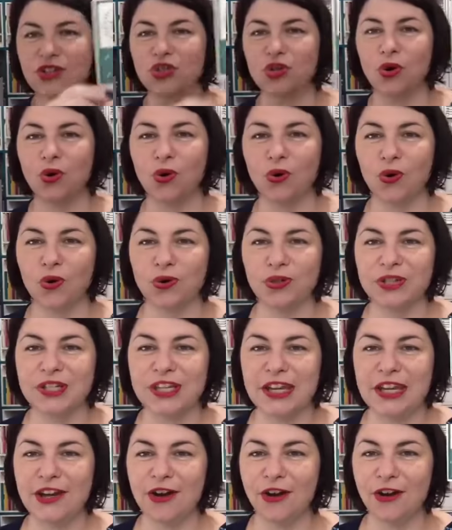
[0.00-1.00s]
tour,
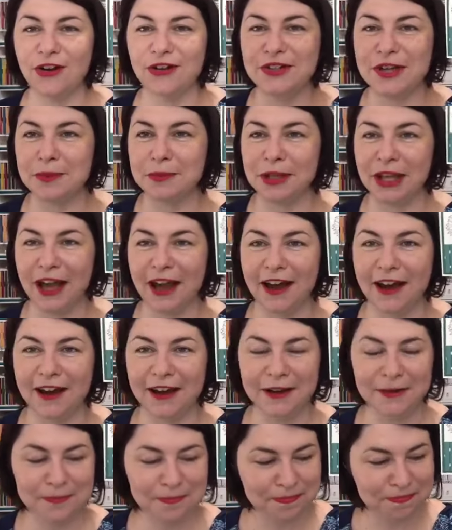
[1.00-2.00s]
T O R
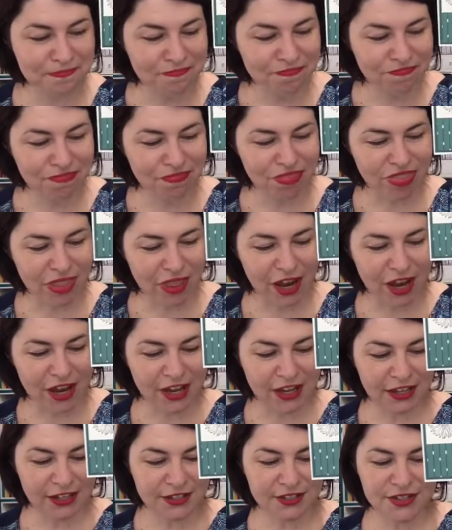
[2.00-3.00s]
R.
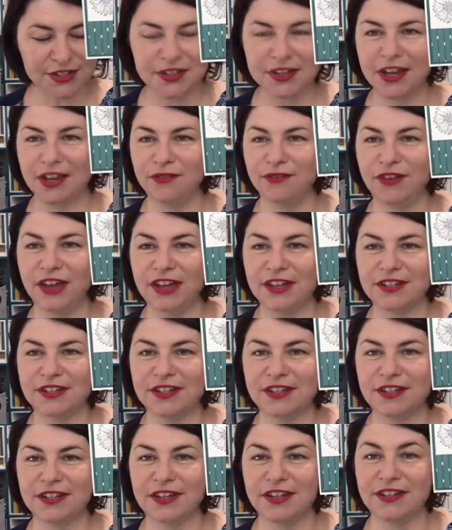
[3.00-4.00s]
And
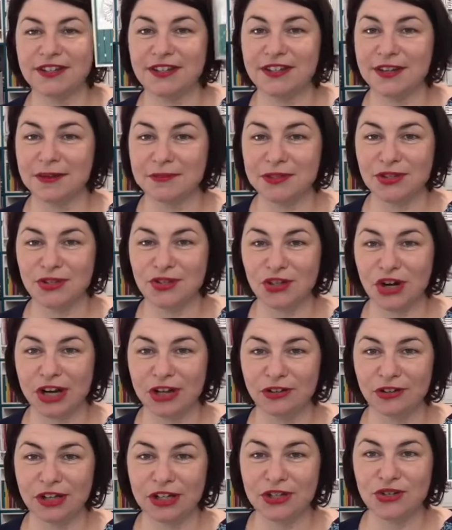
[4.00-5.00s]
Yvette is a
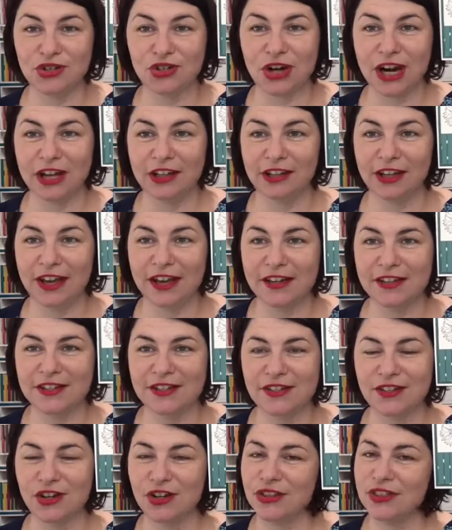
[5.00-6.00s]
demonstrator in Australia.
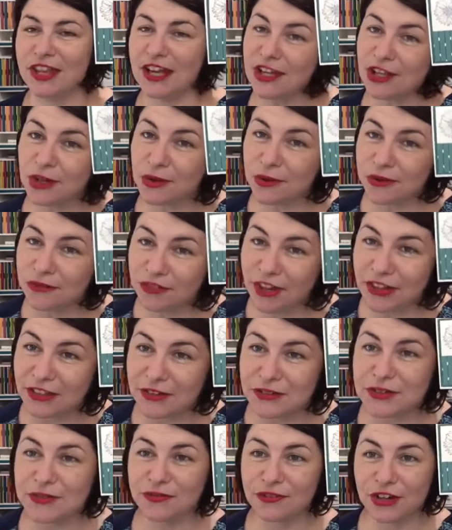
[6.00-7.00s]
So thank you, Yvette. That
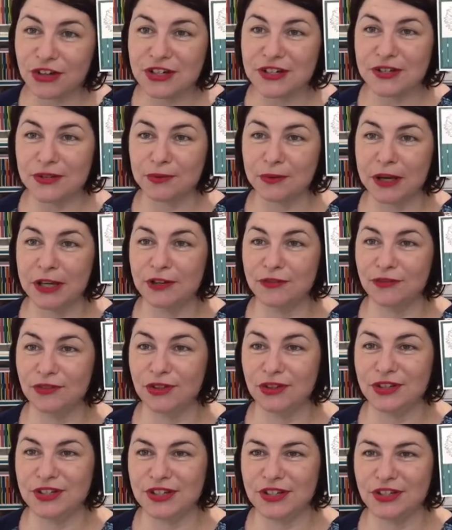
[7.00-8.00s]
was very sweet of
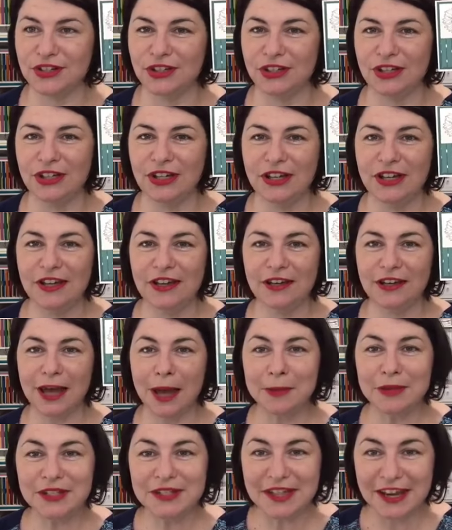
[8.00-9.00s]
you to
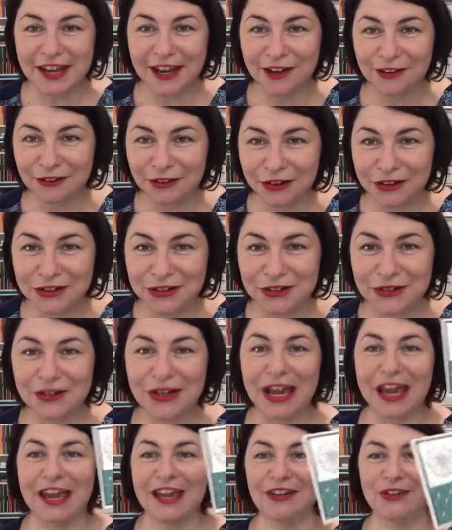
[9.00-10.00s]
Come and say hello
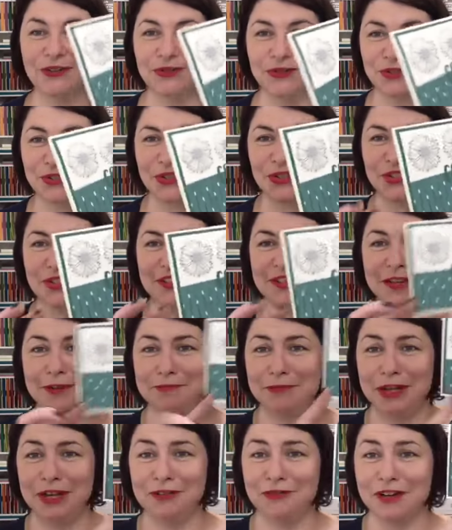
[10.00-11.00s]
and also to send
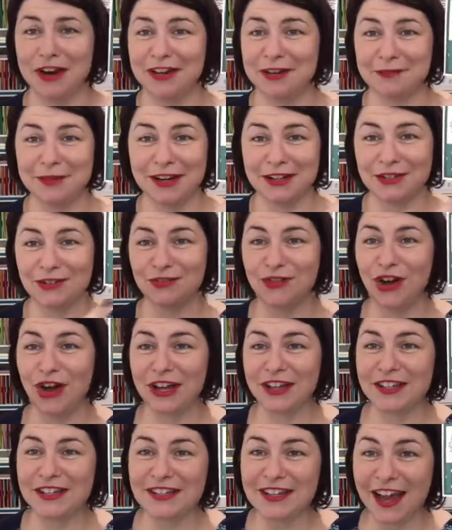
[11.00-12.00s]
me a random act of
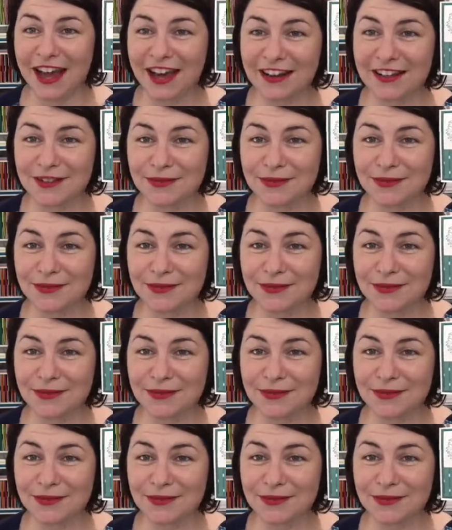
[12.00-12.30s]
kindness card as